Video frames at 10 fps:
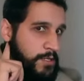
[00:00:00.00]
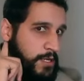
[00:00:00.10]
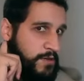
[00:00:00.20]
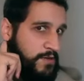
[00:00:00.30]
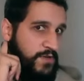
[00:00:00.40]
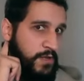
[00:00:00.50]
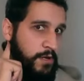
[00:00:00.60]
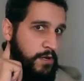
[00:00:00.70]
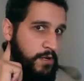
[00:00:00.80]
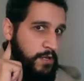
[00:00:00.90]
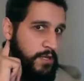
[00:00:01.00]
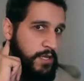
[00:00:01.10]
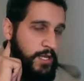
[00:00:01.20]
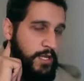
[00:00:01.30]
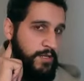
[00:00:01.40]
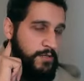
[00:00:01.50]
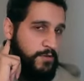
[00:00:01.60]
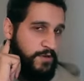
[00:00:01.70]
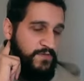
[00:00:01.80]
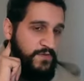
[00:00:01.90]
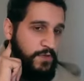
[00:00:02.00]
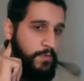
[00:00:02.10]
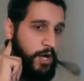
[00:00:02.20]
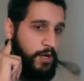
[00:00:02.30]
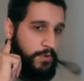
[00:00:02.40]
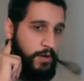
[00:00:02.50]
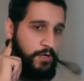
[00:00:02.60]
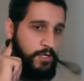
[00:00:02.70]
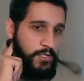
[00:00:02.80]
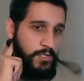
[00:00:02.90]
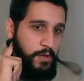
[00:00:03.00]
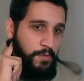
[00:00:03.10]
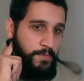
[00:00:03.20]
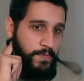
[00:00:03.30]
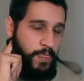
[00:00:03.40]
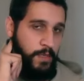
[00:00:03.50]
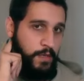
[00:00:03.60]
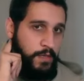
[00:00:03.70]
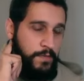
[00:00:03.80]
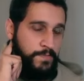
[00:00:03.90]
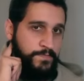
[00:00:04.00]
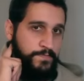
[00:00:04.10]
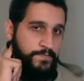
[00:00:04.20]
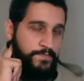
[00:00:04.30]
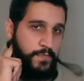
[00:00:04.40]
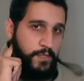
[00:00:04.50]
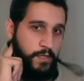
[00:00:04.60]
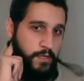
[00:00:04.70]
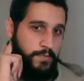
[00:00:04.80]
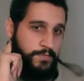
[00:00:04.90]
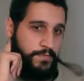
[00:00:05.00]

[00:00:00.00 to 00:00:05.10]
Take your finger and you can feel the bottom part of your skull. Okay?